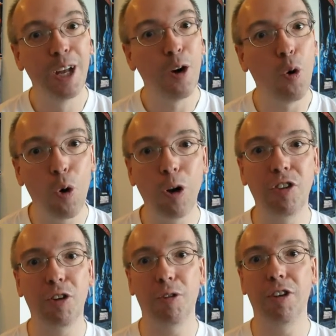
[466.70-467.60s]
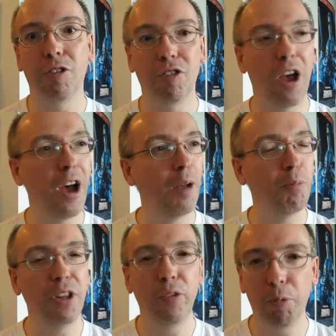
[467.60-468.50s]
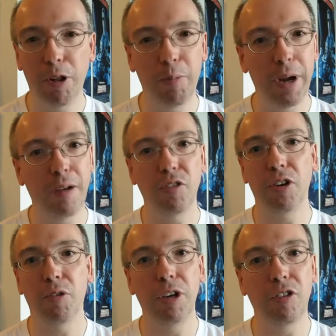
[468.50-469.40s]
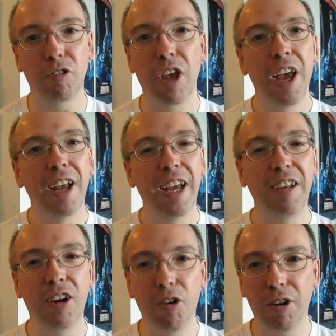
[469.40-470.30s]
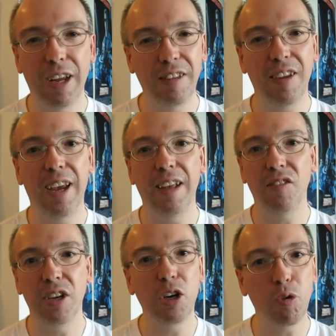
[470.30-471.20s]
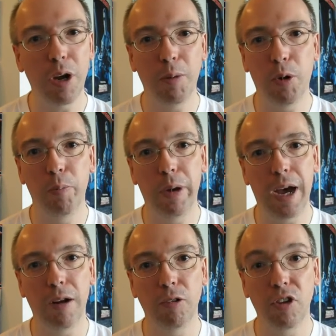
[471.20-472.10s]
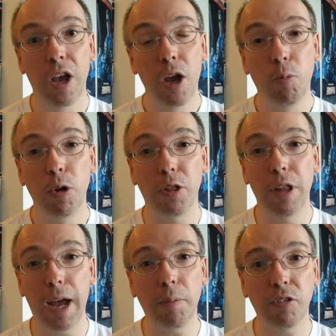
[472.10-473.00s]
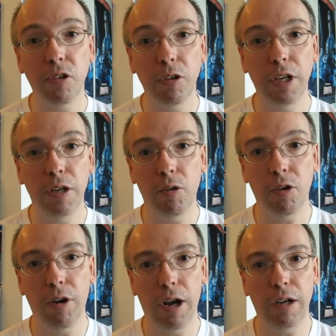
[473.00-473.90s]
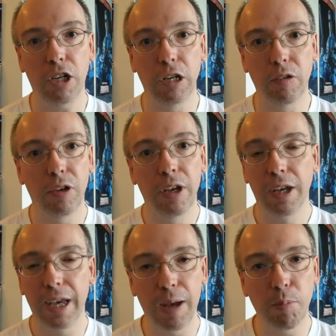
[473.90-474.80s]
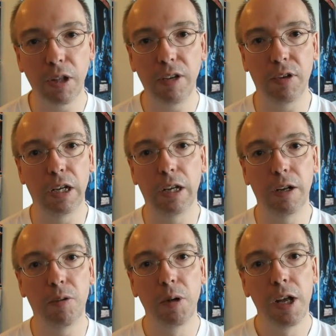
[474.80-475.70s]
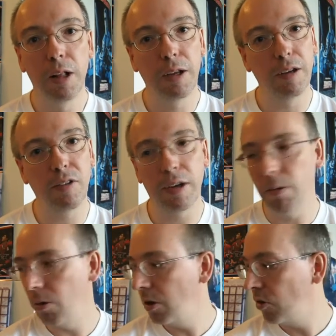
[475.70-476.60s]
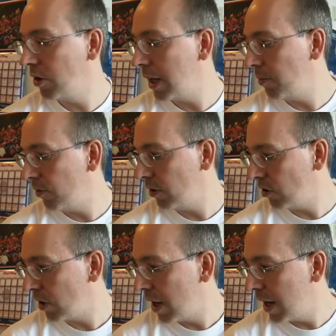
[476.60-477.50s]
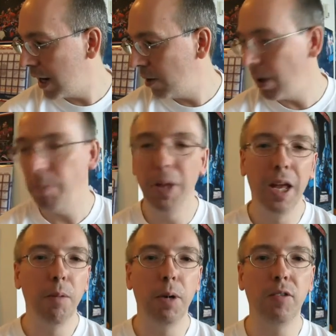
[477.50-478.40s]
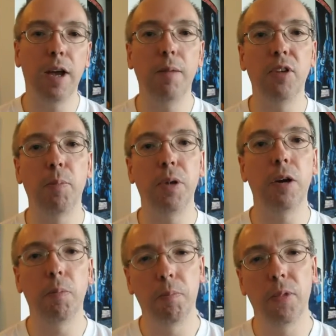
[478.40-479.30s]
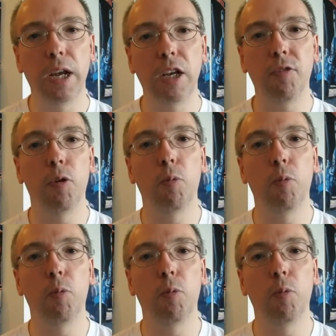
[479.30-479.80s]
Hordes of creatures, unbelievable amounts of creatures, intense, incredible battles with absolutely no crashes. Can't believe it, Like I said, only 2 game freezes. Anyway, my time's up here. Thank you for